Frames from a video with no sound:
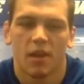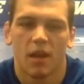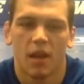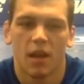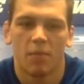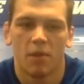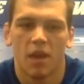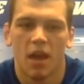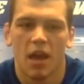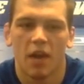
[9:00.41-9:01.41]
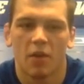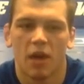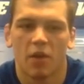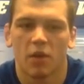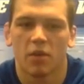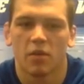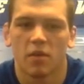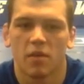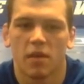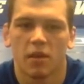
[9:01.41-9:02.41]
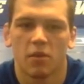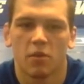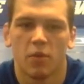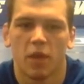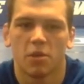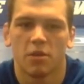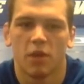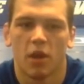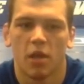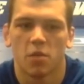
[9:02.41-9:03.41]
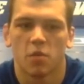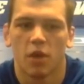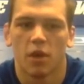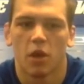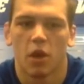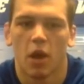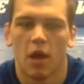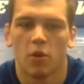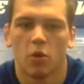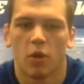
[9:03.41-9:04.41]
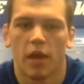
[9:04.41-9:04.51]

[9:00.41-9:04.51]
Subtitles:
No, I don't wrestle the singlet too much. You know, I just wanted to go out and do what